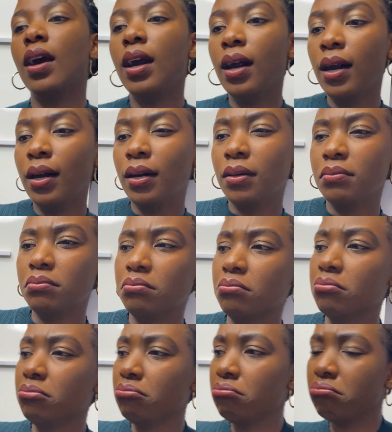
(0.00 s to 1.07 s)

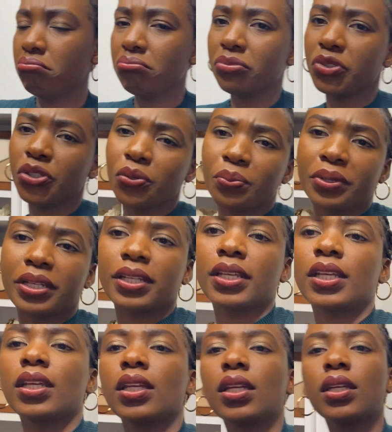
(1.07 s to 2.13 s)

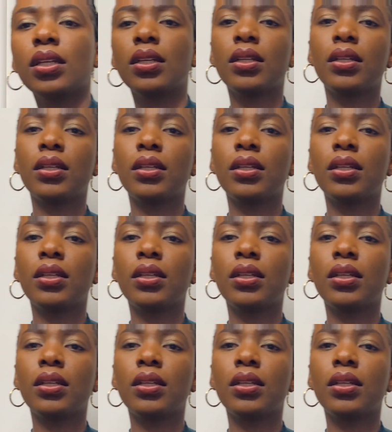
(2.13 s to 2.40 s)
Nobody